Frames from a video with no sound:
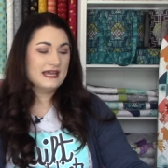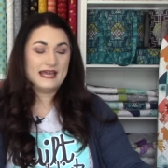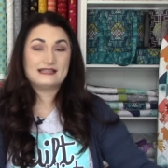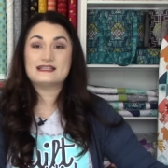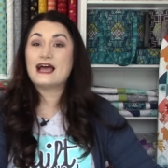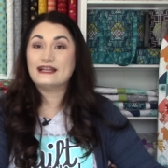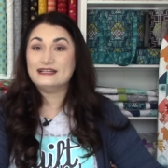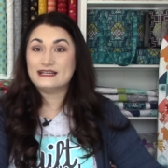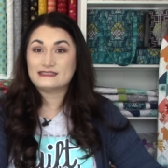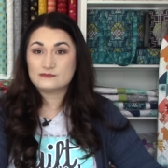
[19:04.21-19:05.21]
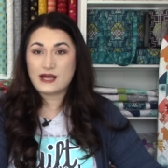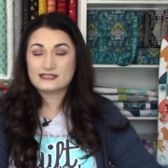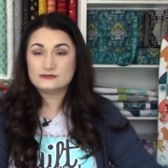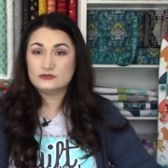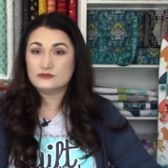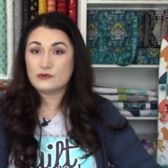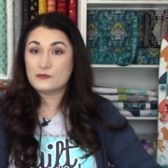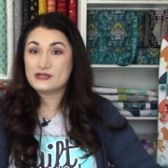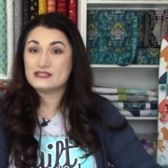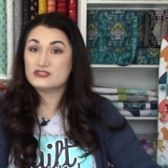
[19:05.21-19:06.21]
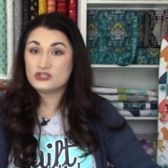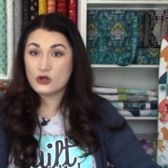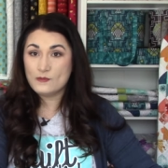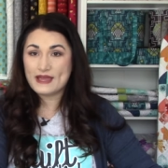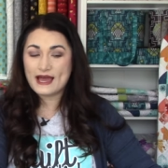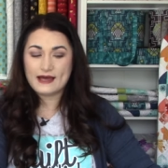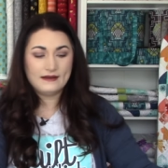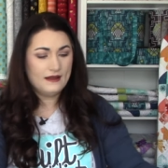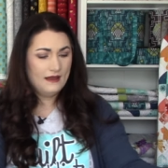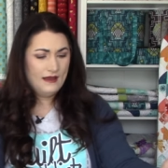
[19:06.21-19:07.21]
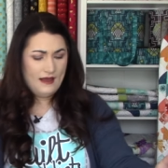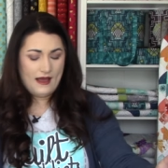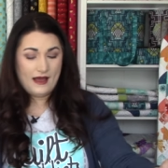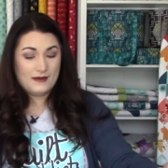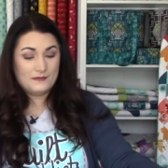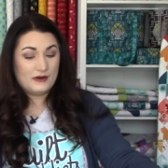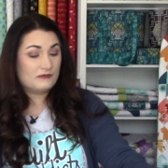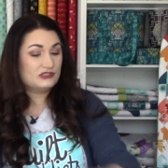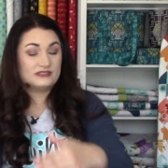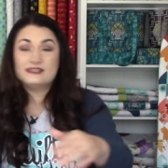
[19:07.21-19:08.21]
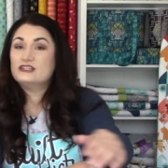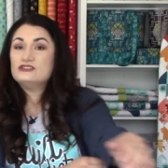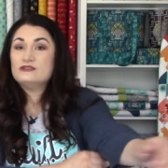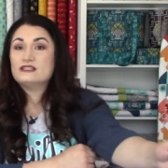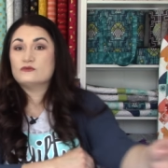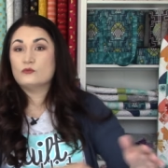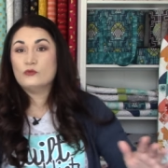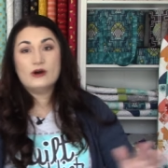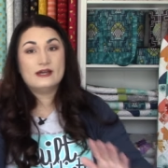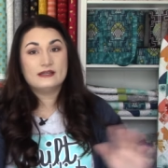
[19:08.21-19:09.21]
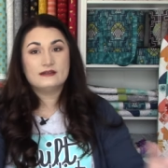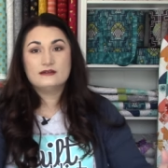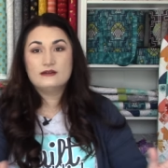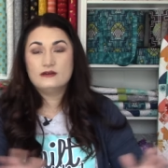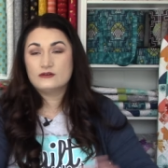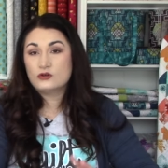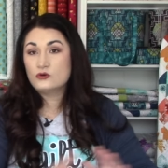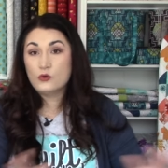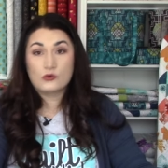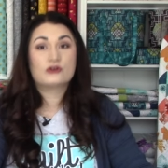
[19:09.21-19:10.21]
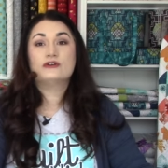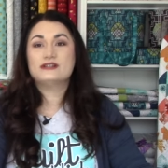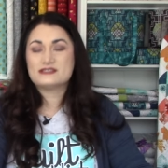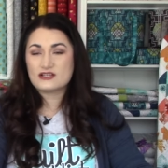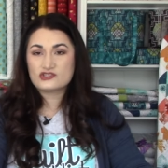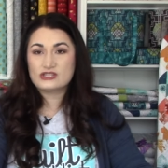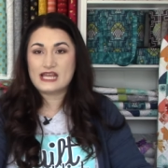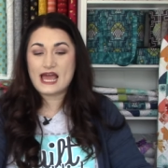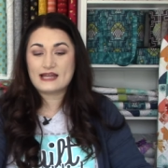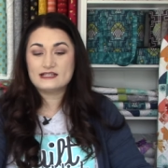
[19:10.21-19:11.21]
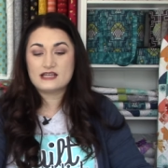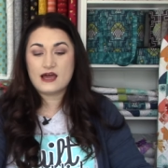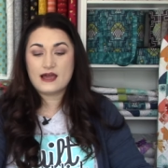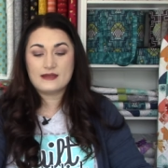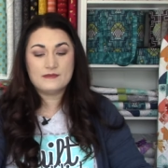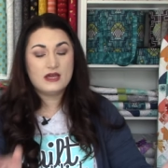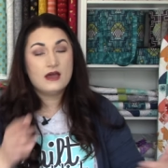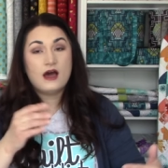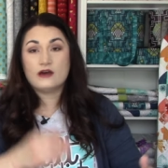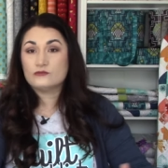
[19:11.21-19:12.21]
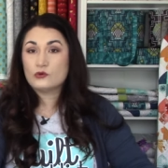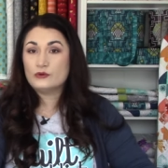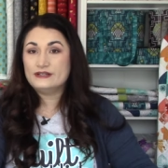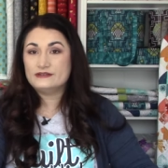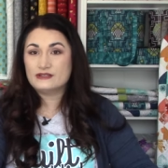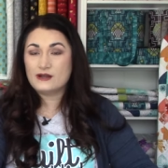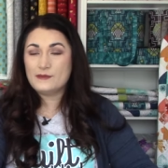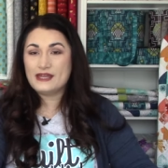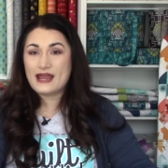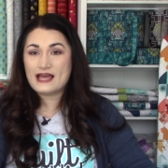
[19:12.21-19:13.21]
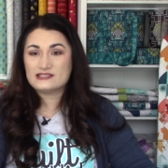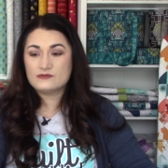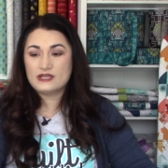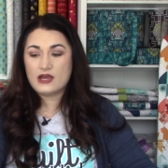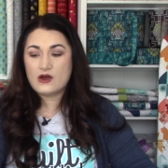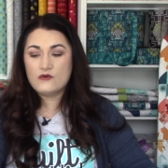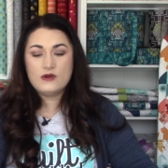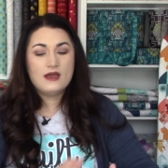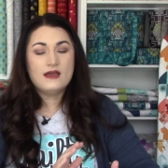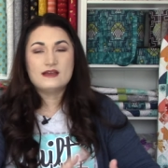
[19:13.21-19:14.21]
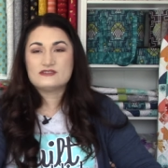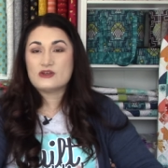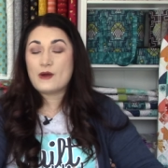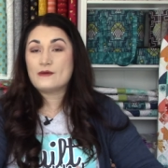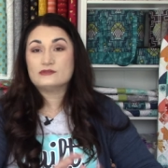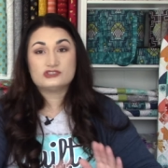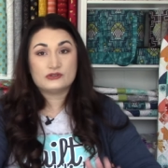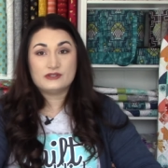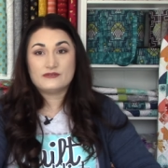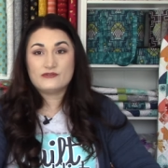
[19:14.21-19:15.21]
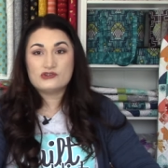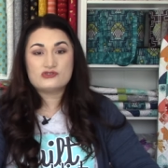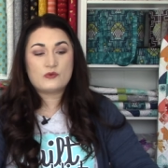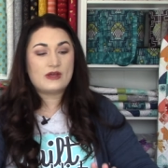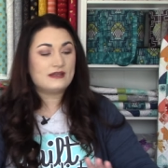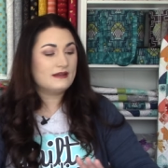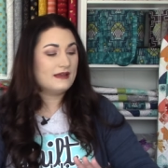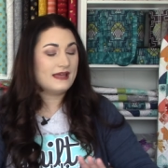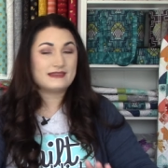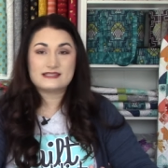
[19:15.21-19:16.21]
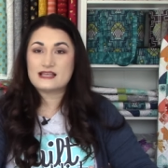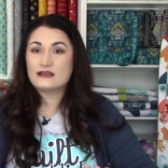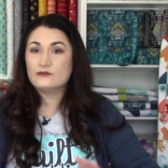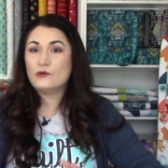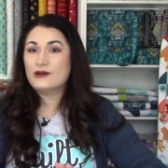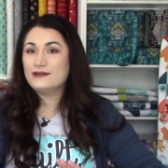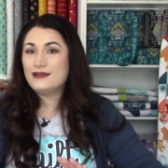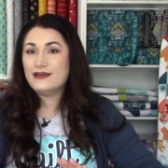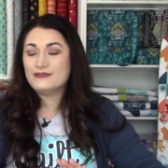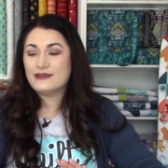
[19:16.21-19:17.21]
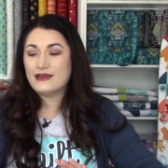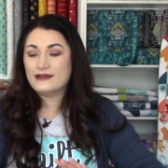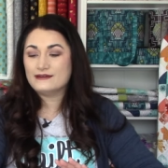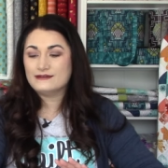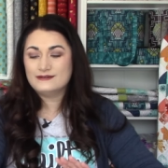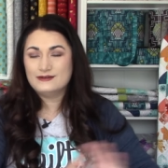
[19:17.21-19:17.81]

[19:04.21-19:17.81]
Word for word: and tidy as possible, it won't be so bad. Um, but we're just gonna do this one quarter essentially at a time. unrolling a little bit as we go. So I will show you the first one and the second one and then